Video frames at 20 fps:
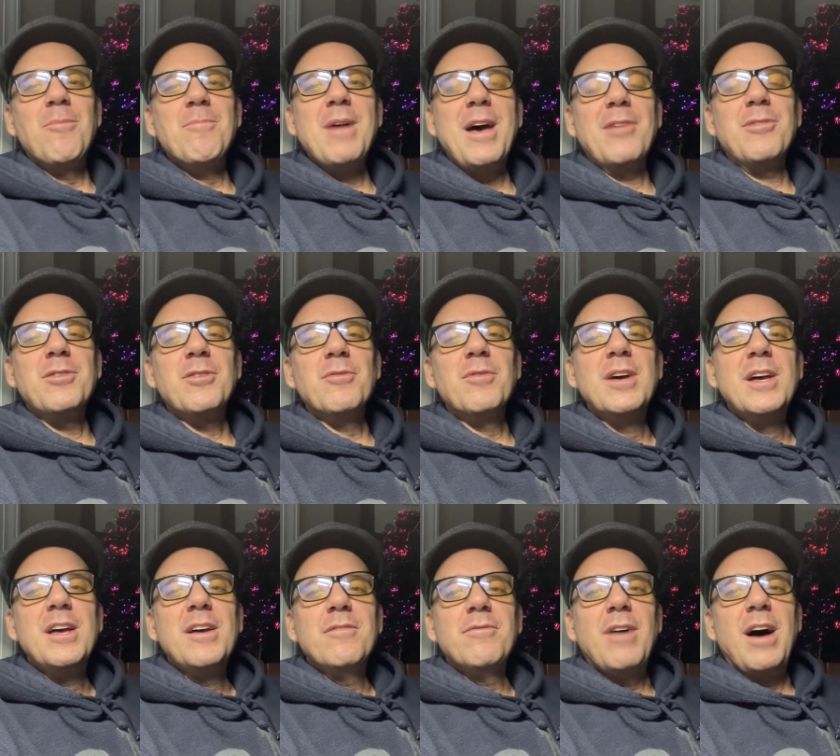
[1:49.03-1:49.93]
Matthew
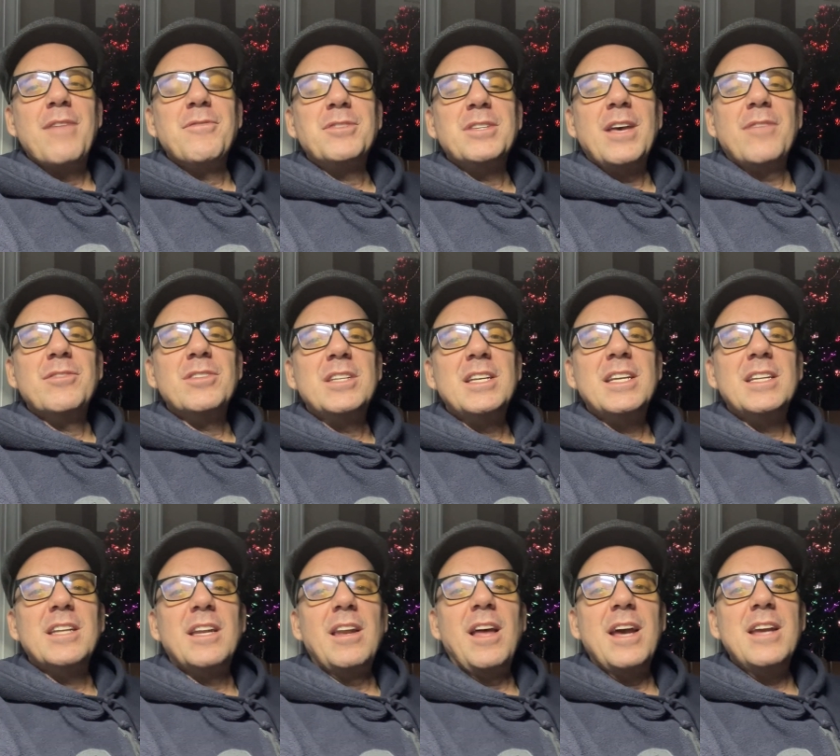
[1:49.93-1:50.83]
5 17
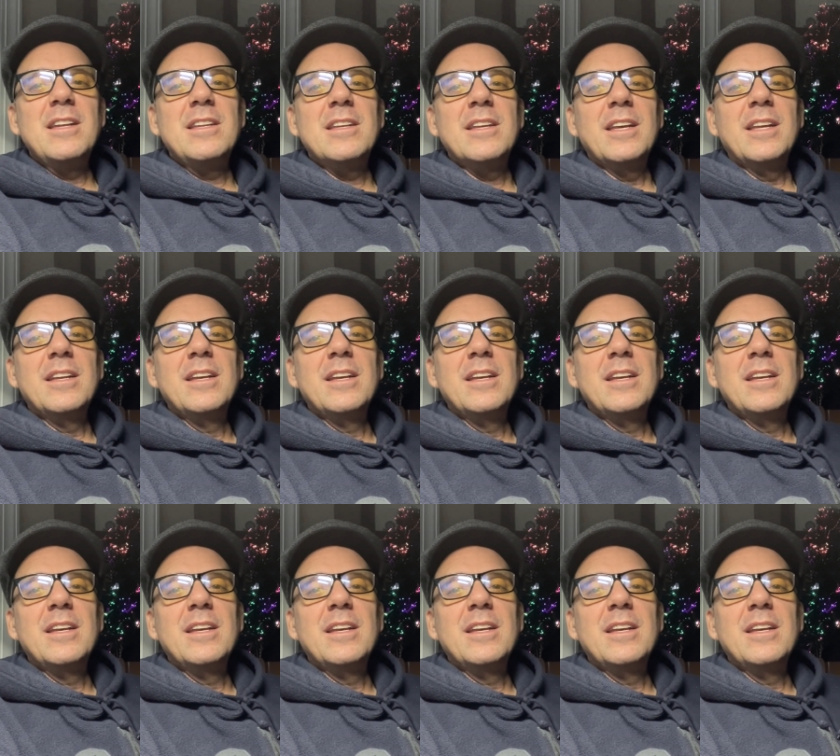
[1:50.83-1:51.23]
to 19.